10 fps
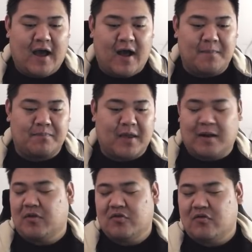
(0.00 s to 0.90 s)
And
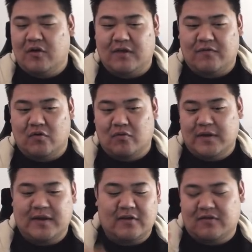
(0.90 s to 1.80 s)
I'm not sure if you
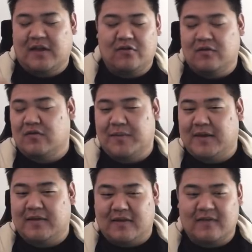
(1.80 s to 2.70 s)
really need your standard unit to
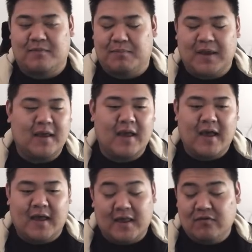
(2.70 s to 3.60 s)
be this big,
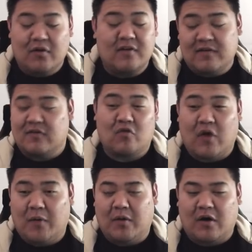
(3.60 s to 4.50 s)
even though this is
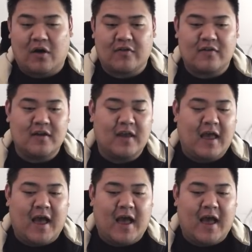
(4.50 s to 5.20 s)
quite well costed.